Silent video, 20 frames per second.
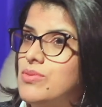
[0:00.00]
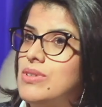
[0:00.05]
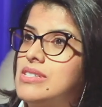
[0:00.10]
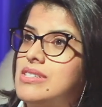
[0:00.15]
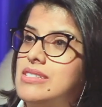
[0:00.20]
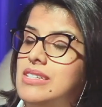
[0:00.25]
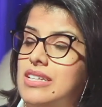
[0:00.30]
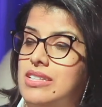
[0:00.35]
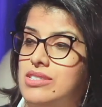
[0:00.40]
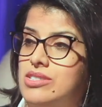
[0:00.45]

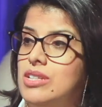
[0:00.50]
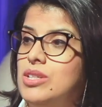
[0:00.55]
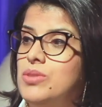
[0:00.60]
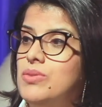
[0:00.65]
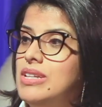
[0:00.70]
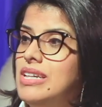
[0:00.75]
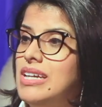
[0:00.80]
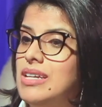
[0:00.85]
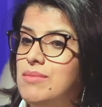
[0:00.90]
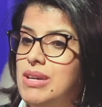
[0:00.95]
was like
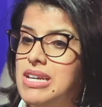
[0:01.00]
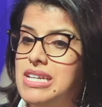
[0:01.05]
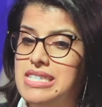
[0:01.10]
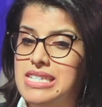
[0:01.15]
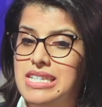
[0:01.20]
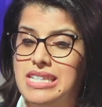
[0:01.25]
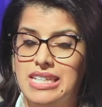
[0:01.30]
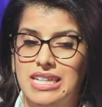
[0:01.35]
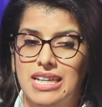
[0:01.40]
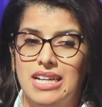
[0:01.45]
genuinely
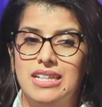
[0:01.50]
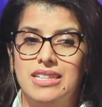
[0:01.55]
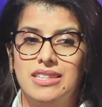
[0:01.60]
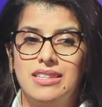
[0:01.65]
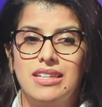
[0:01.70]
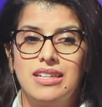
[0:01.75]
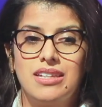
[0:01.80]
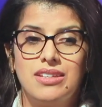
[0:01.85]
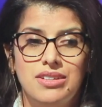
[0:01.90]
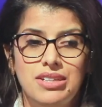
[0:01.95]
amazing,
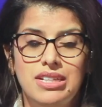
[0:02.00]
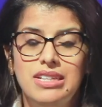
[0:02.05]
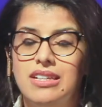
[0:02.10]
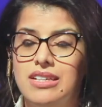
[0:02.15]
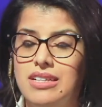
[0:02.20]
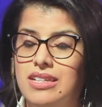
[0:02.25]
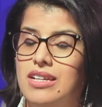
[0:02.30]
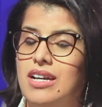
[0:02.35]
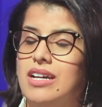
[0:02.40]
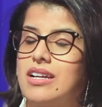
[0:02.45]
and the
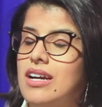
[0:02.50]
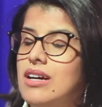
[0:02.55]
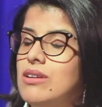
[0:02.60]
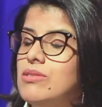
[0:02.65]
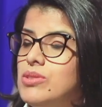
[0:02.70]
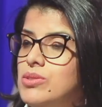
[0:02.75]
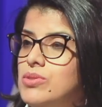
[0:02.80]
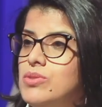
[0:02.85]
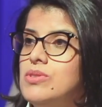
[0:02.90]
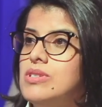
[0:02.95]
greenery
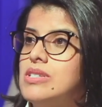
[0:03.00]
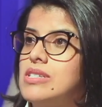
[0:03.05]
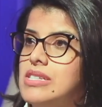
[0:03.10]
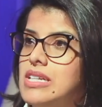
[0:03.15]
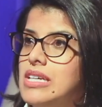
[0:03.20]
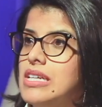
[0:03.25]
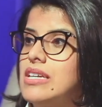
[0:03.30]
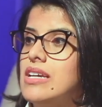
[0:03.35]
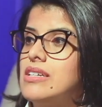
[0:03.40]
around you is like